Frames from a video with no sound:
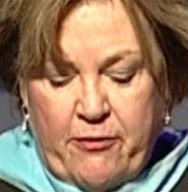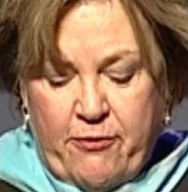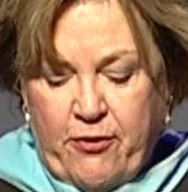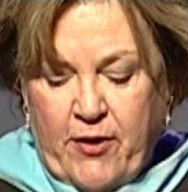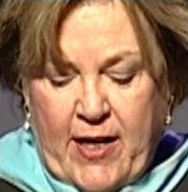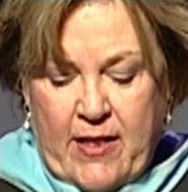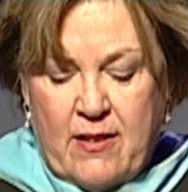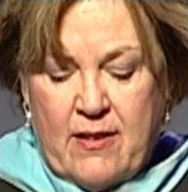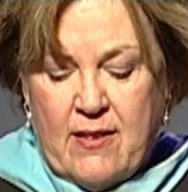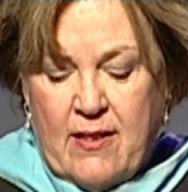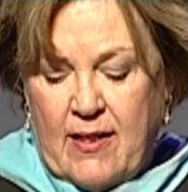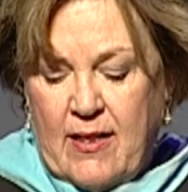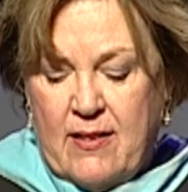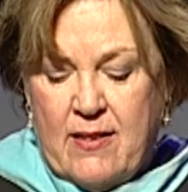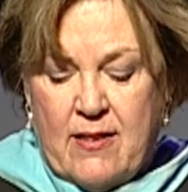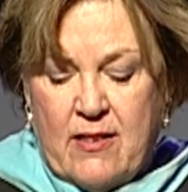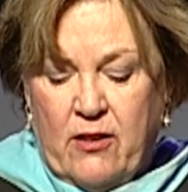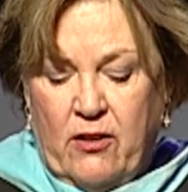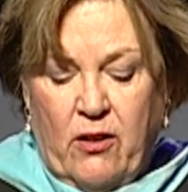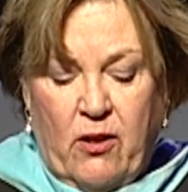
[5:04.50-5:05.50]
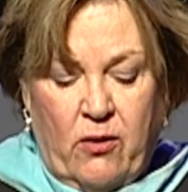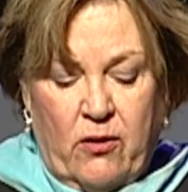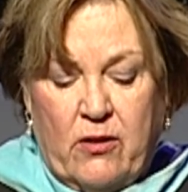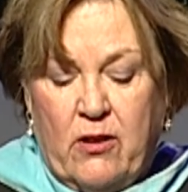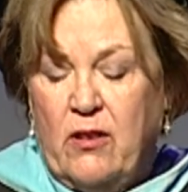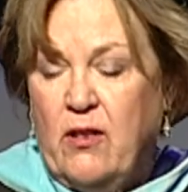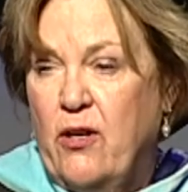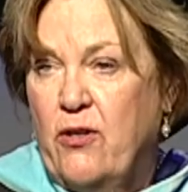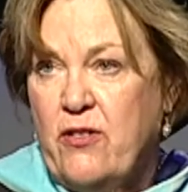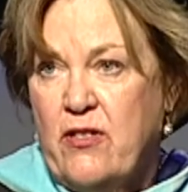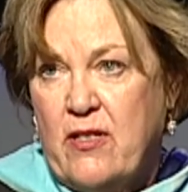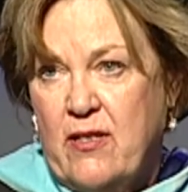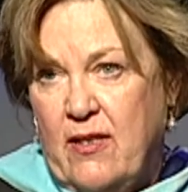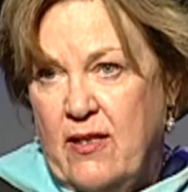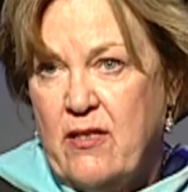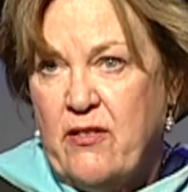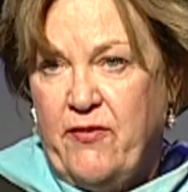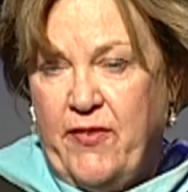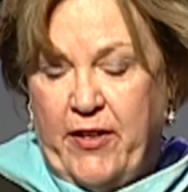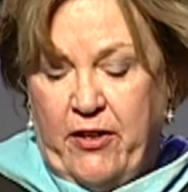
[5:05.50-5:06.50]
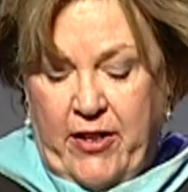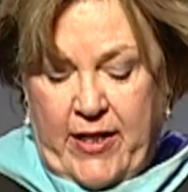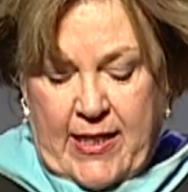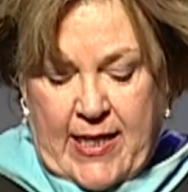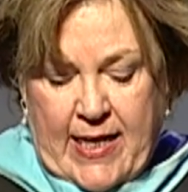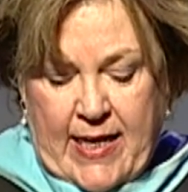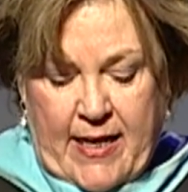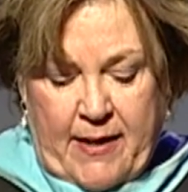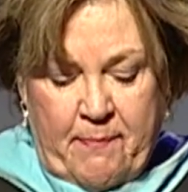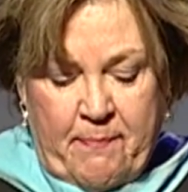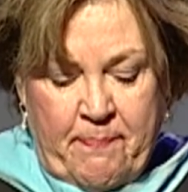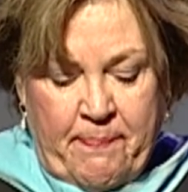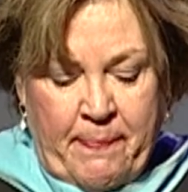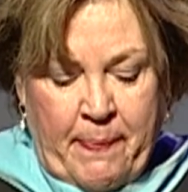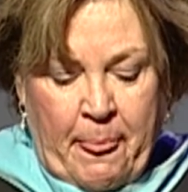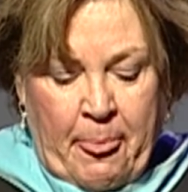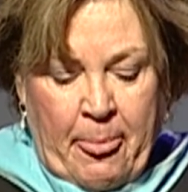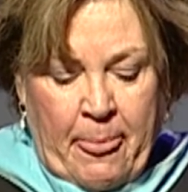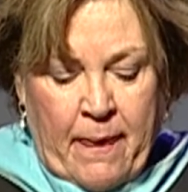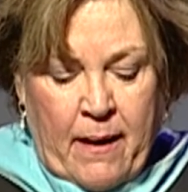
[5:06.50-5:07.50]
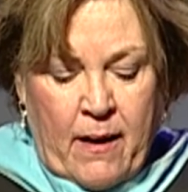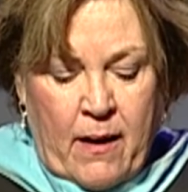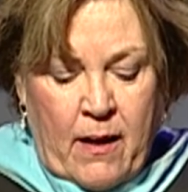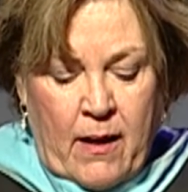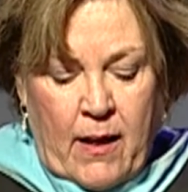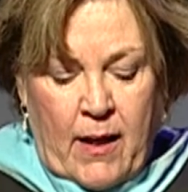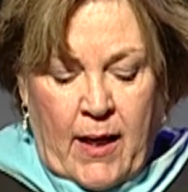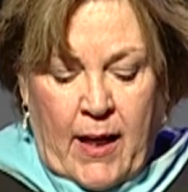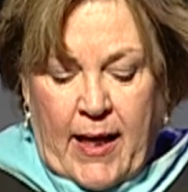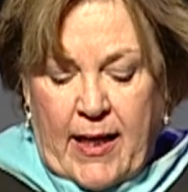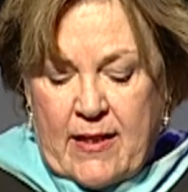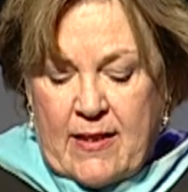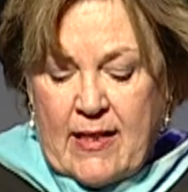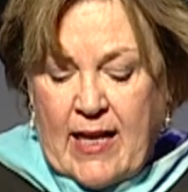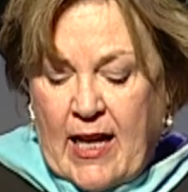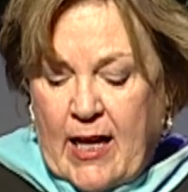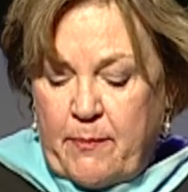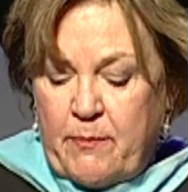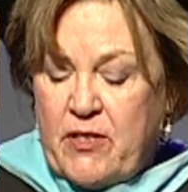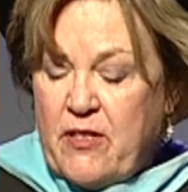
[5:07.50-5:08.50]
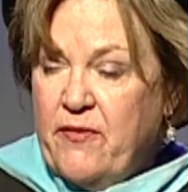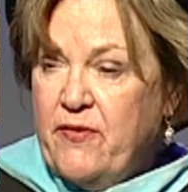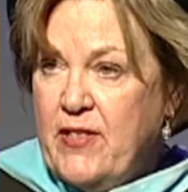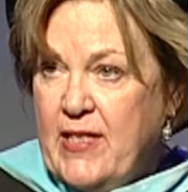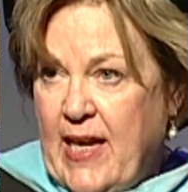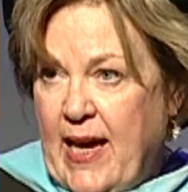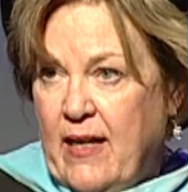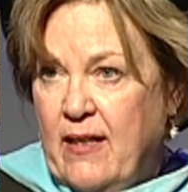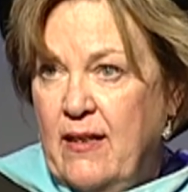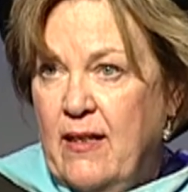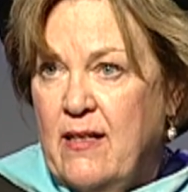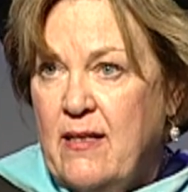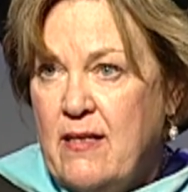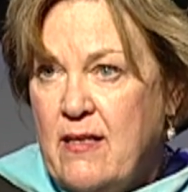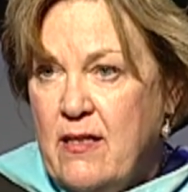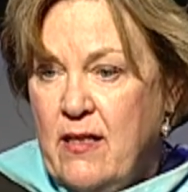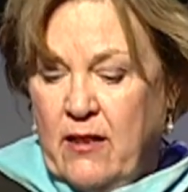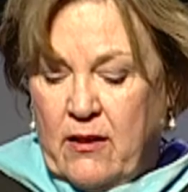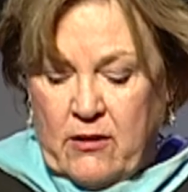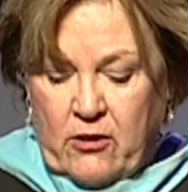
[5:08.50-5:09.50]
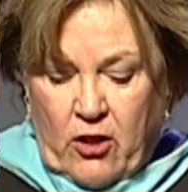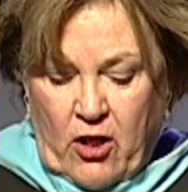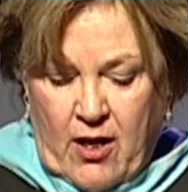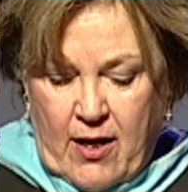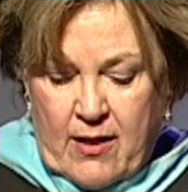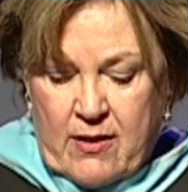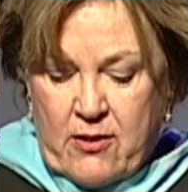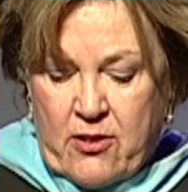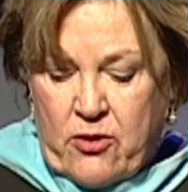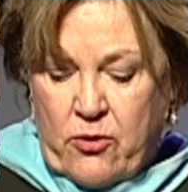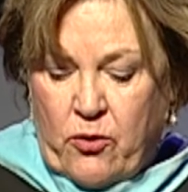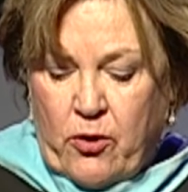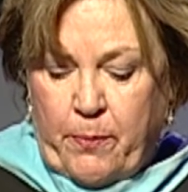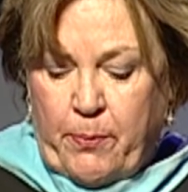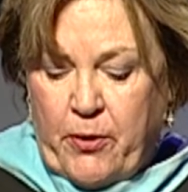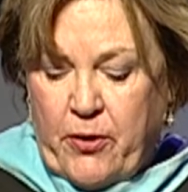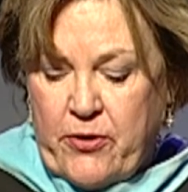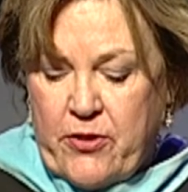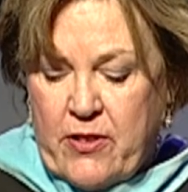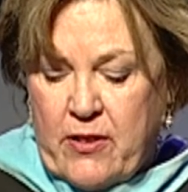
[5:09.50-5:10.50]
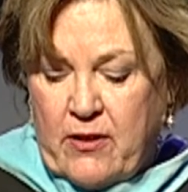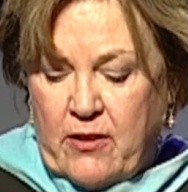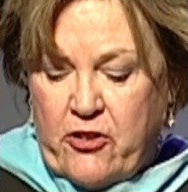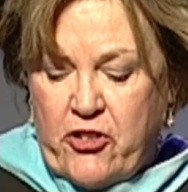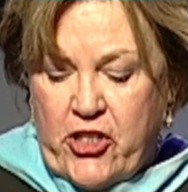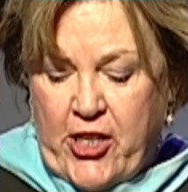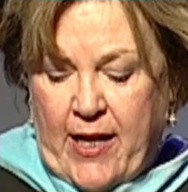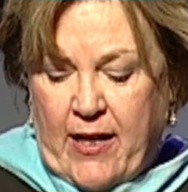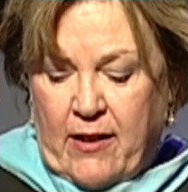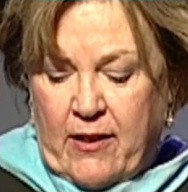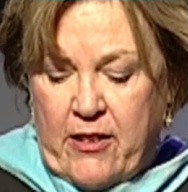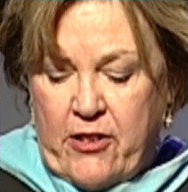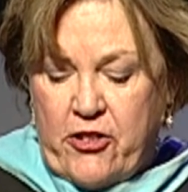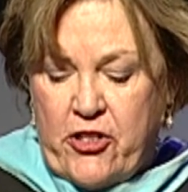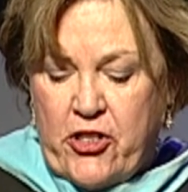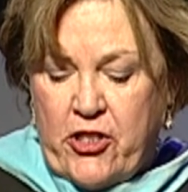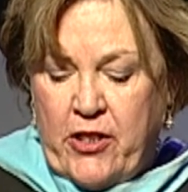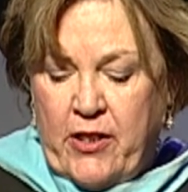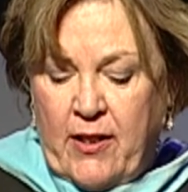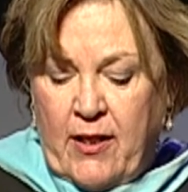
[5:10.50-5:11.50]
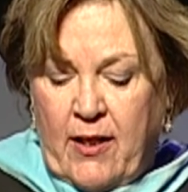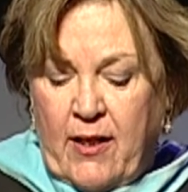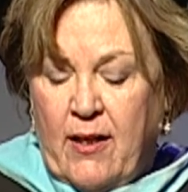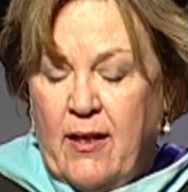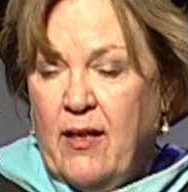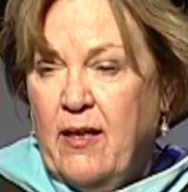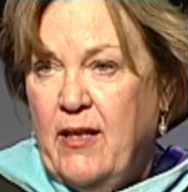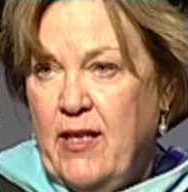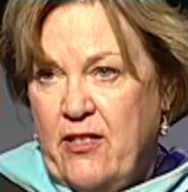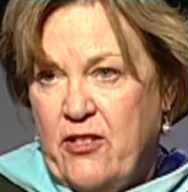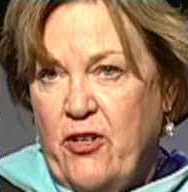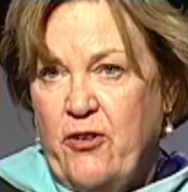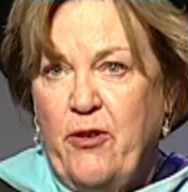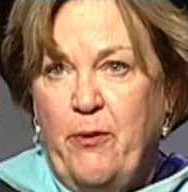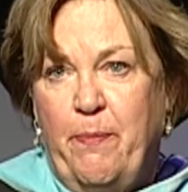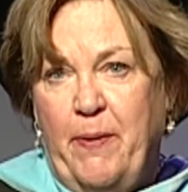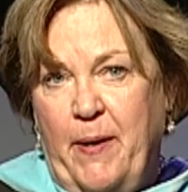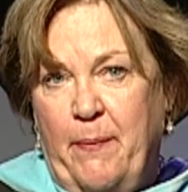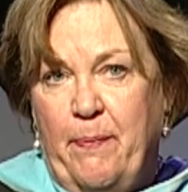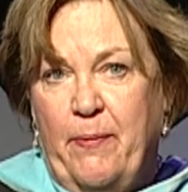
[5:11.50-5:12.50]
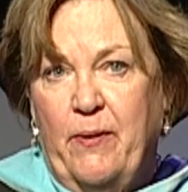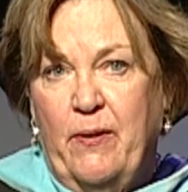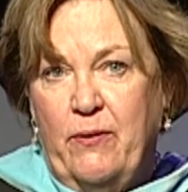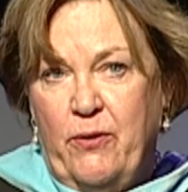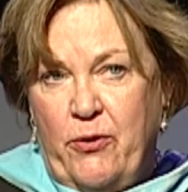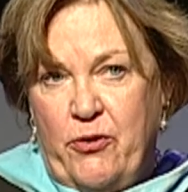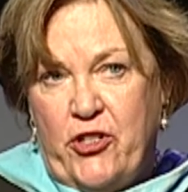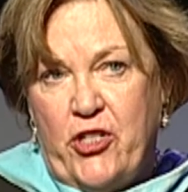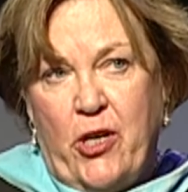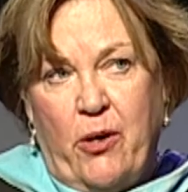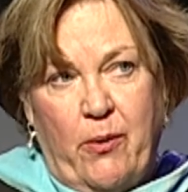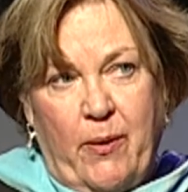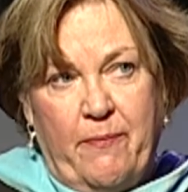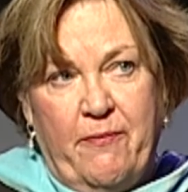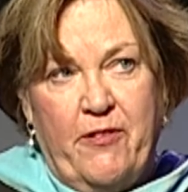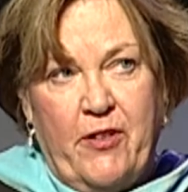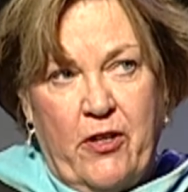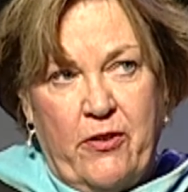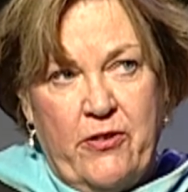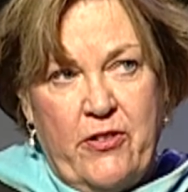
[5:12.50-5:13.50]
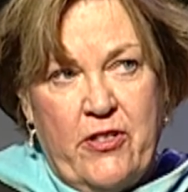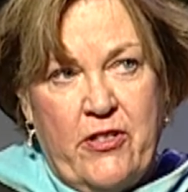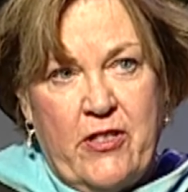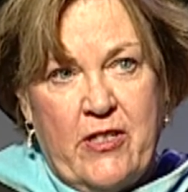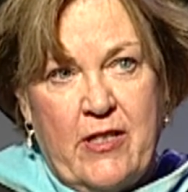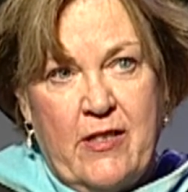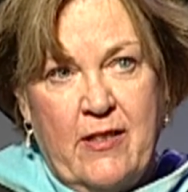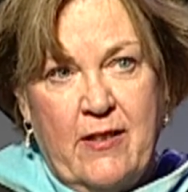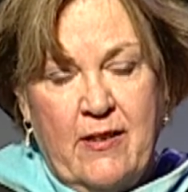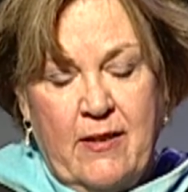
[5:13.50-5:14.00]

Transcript: friends that I still hold close to this very day. In times of sadness, loss, or personal challenge, these are the people who show up first.